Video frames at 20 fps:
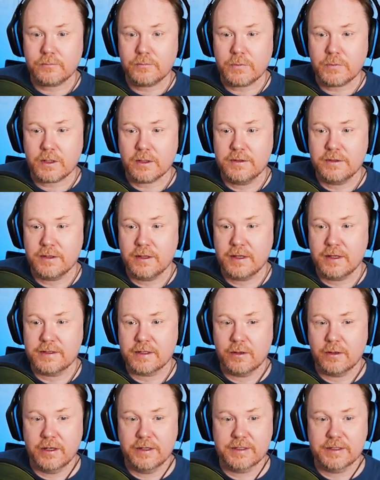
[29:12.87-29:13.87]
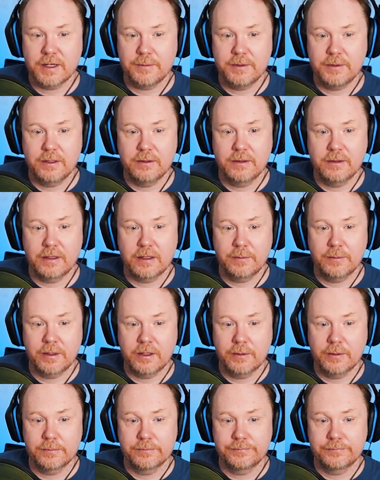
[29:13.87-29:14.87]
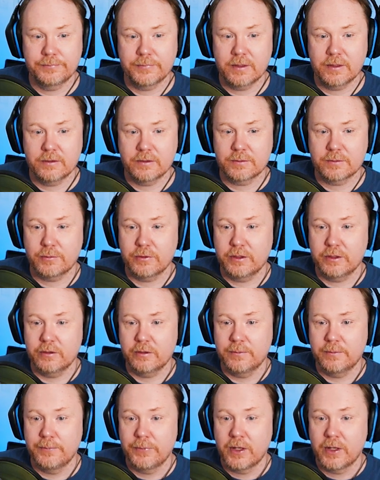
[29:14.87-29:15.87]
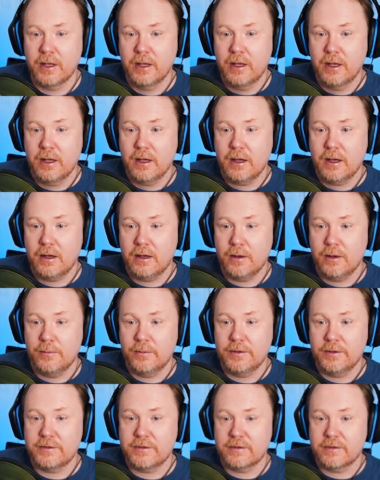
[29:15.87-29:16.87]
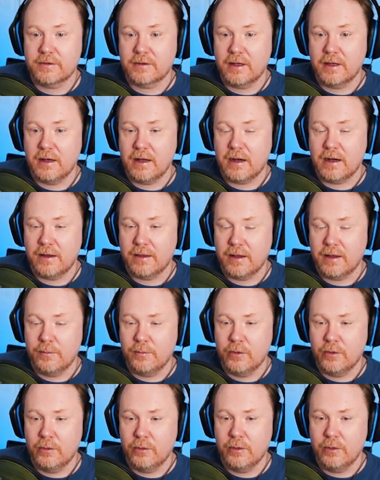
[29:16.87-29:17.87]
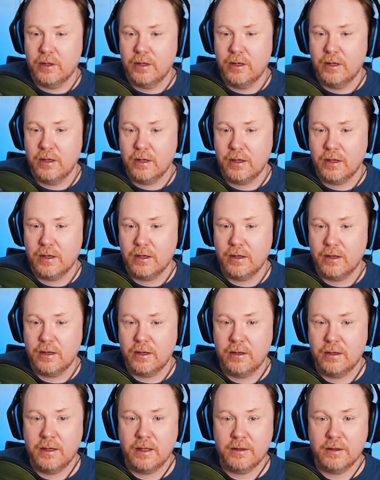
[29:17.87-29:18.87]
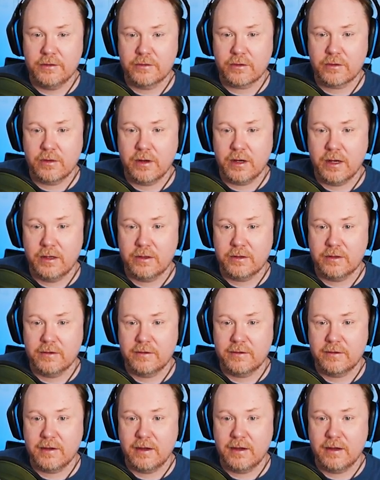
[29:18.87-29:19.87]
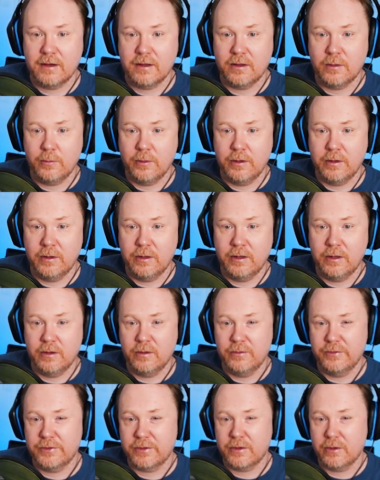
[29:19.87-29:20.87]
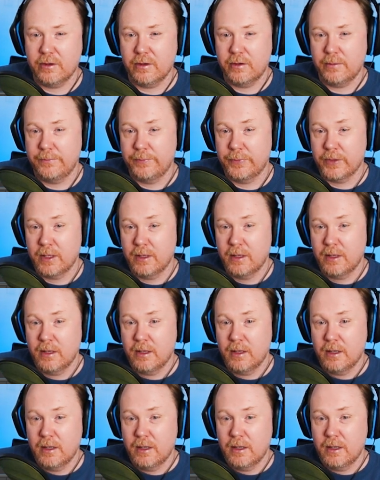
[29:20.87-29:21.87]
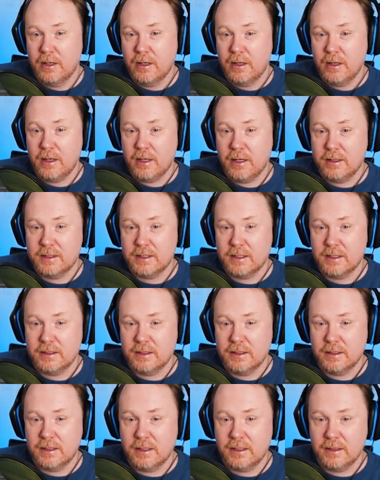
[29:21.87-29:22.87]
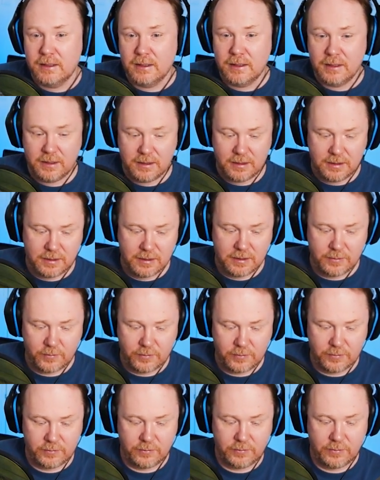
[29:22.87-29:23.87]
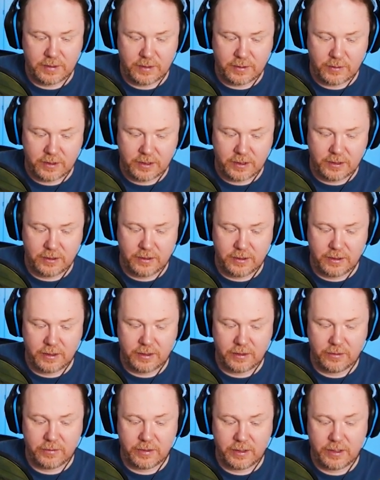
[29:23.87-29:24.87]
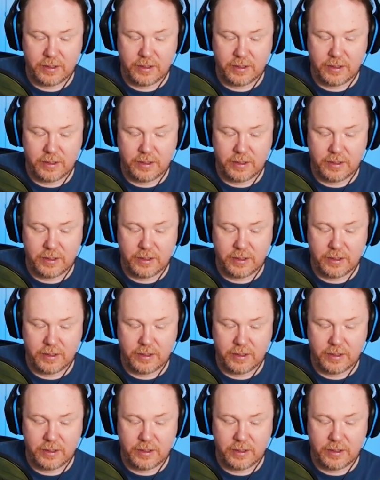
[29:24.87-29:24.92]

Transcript: So that's how eyes happy. They're coming up. That looks pretty good. Let's just get out of that mode. Now let's create, say, another one, and I'll just go add target again, and we'll go do our eye angry.